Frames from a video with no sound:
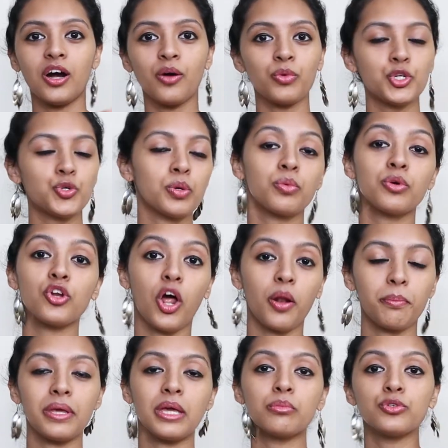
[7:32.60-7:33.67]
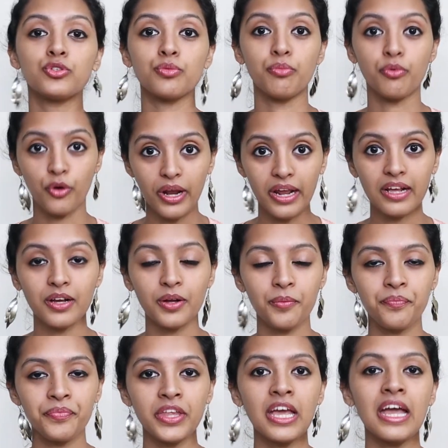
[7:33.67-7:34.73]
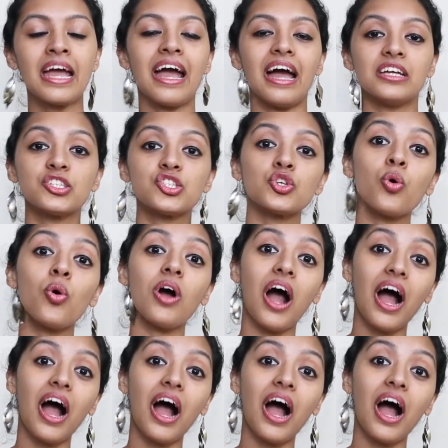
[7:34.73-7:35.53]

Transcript: which we would not be able to break. And so